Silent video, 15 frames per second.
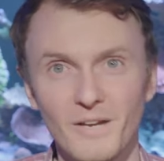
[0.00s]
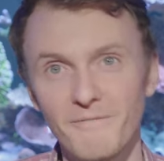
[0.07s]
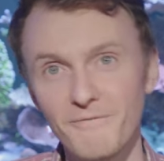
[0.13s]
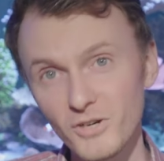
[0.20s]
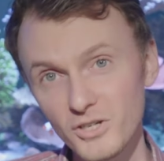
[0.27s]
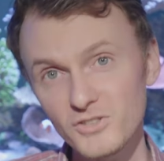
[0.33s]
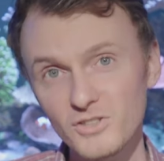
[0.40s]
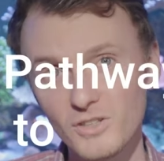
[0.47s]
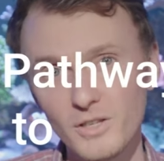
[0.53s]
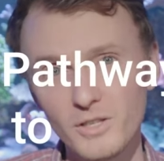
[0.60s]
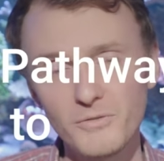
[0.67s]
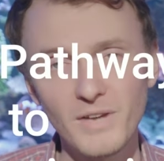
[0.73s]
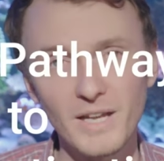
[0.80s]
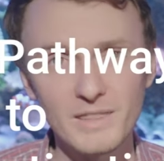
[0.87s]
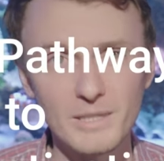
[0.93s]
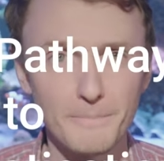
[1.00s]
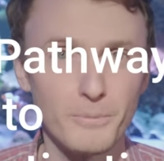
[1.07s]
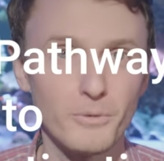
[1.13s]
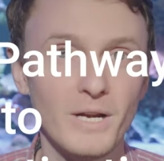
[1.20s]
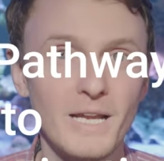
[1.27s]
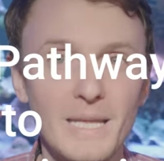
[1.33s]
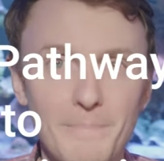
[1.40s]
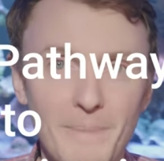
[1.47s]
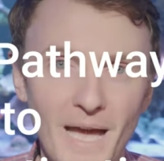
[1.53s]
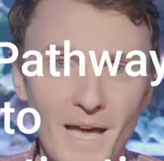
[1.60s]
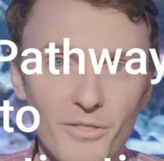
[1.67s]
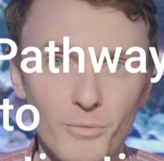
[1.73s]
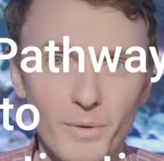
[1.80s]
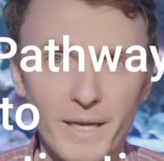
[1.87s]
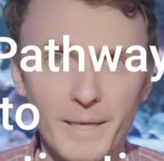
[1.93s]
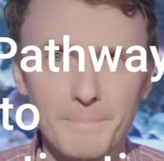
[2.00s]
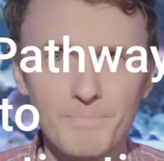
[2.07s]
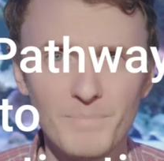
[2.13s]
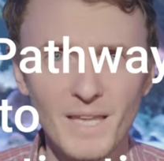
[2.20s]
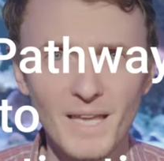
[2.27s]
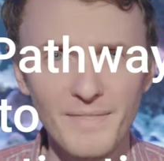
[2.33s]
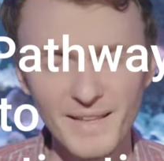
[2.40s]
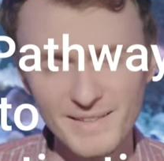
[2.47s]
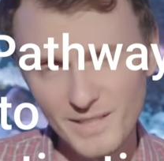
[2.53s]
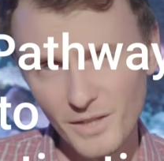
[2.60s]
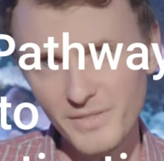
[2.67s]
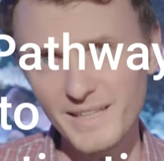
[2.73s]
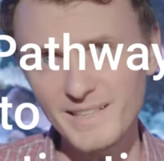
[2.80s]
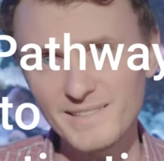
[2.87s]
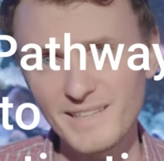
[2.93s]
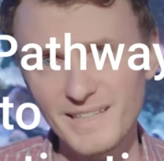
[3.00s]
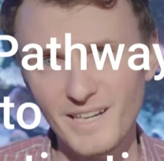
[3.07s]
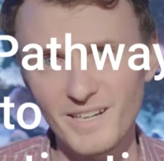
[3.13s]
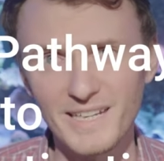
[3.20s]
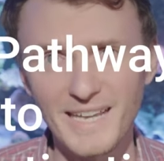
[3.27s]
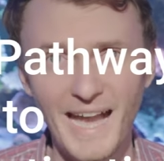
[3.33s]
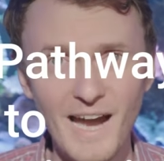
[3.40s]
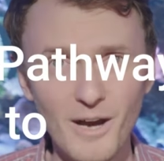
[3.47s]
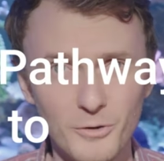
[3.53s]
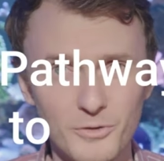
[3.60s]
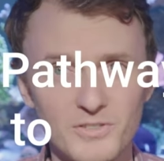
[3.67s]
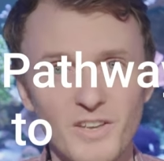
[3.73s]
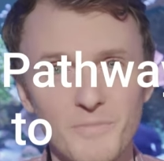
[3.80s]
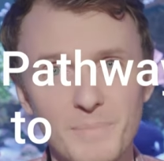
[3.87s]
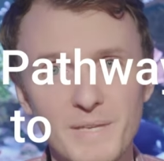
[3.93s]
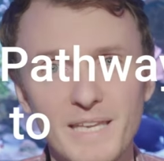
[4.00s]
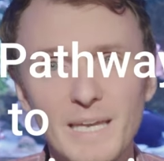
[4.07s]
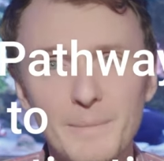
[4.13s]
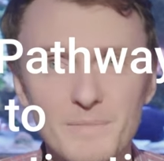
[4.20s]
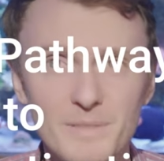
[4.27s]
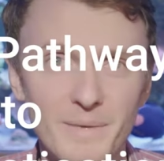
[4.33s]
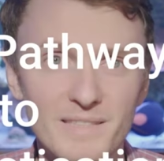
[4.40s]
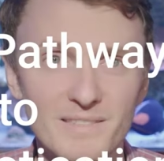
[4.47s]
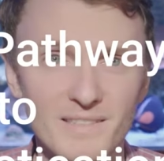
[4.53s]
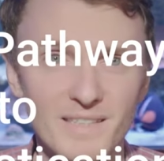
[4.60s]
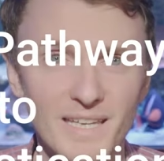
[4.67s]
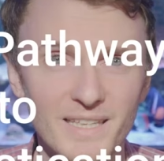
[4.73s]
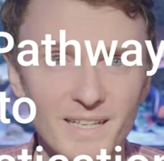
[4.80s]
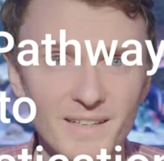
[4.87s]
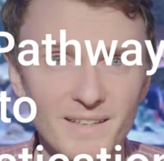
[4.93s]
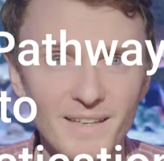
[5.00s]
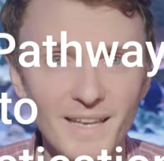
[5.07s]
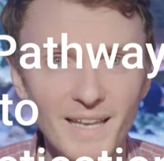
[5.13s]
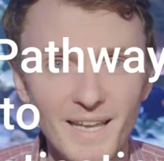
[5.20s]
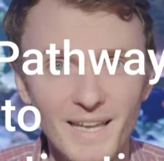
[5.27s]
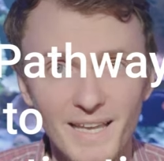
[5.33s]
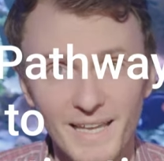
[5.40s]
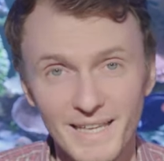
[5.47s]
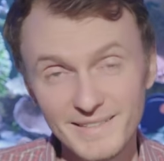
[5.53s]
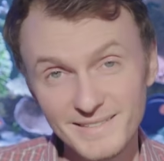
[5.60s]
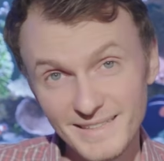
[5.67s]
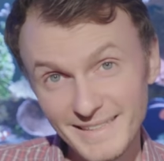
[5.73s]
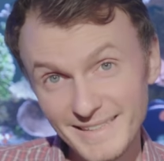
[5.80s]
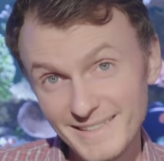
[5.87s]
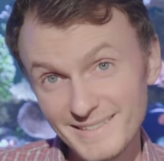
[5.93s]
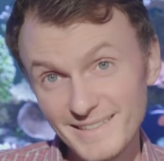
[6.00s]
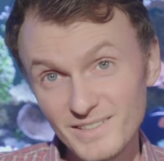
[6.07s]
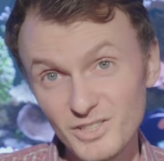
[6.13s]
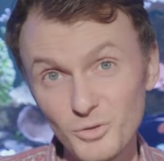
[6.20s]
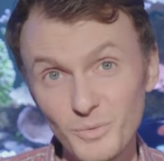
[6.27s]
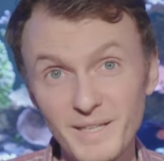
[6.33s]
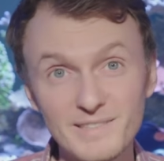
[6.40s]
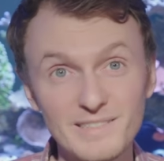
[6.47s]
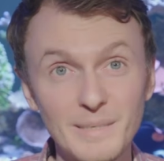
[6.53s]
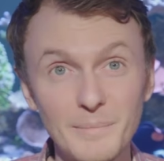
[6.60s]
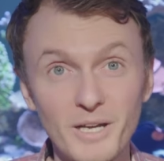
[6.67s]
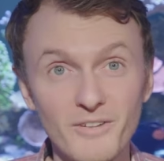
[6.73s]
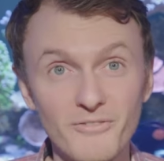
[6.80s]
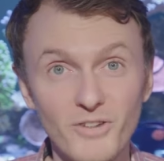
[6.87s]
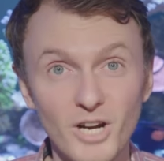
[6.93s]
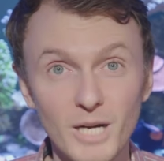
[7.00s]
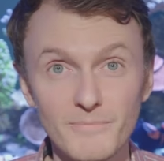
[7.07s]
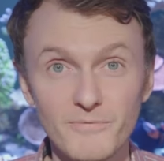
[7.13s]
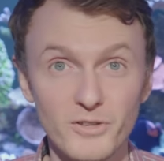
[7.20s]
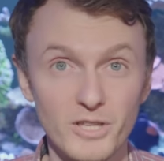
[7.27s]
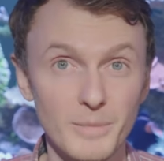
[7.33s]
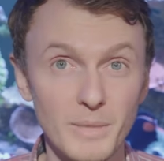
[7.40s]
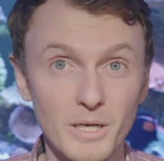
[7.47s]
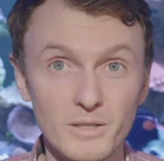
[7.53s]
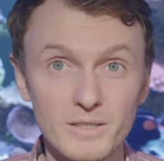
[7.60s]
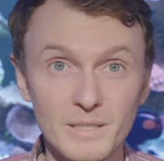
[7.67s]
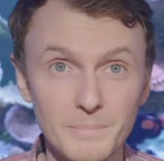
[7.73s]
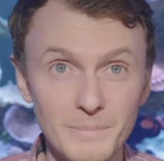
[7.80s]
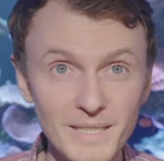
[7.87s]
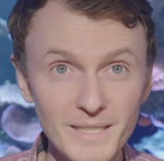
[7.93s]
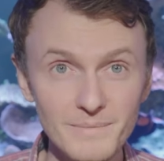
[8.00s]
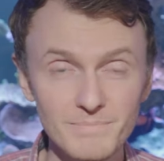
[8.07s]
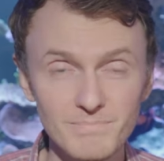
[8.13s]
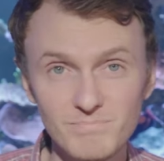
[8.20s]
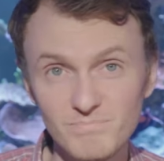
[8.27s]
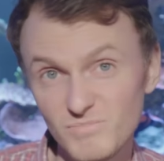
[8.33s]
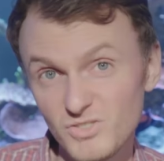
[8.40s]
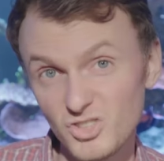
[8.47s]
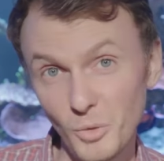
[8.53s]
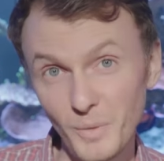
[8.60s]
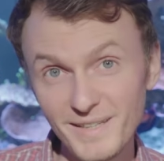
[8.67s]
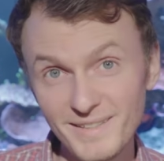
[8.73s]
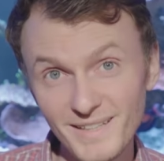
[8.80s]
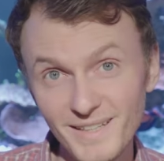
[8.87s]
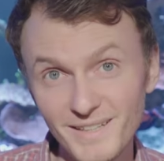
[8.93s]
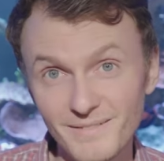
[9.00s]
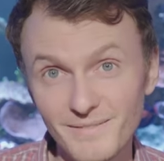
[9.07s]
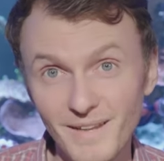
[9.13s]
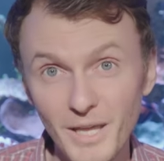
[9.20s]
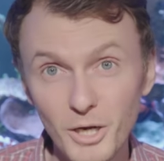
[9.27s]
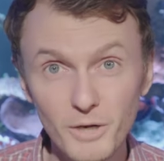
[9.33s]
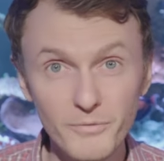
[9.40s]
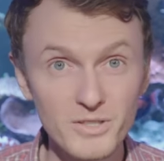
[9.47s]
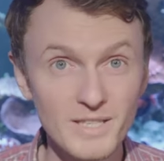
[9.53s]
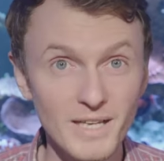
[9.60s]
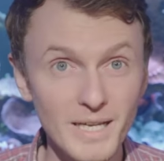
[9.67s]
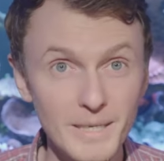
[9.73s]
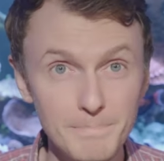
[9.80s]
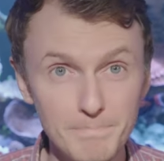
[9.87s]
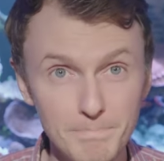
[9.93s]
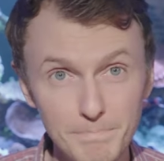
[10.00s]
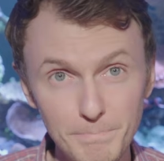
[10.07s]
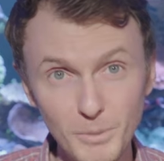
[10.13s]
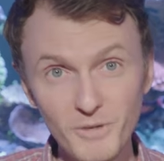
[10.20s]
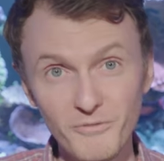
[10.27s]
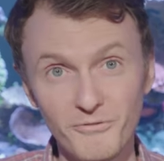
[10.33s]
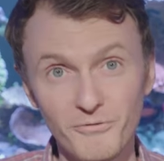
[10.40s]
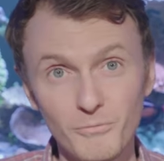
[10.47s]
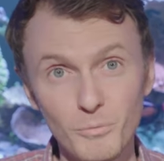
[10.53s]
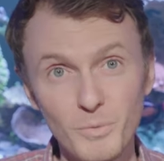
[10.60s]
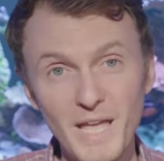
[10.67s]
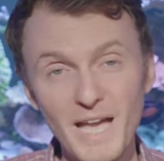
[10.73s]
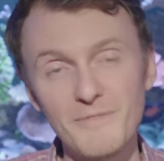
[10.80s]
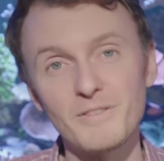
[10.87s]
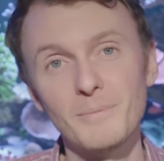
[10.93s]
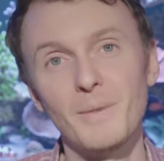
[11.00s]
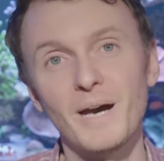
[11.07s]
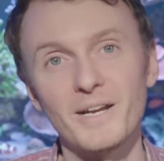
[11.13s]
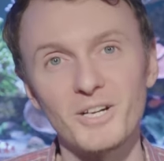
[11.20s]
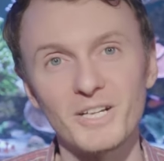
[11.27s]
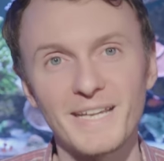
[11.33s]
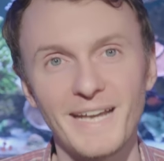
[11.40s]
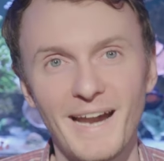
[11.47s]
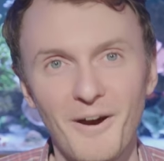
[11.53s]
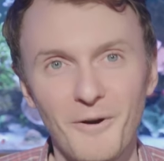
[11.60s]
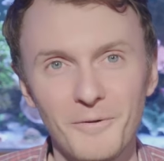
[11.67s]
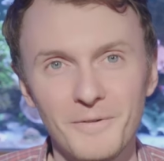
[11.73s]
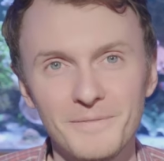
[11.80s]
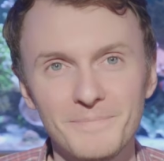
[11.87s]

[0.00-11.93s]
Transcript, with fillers: First, you've got the prey pathway. That's how things like our cows have become domesticated. It's easy to raise them on a farm for their milk and meat, so we did it. And over time, poof, we have the modern cow.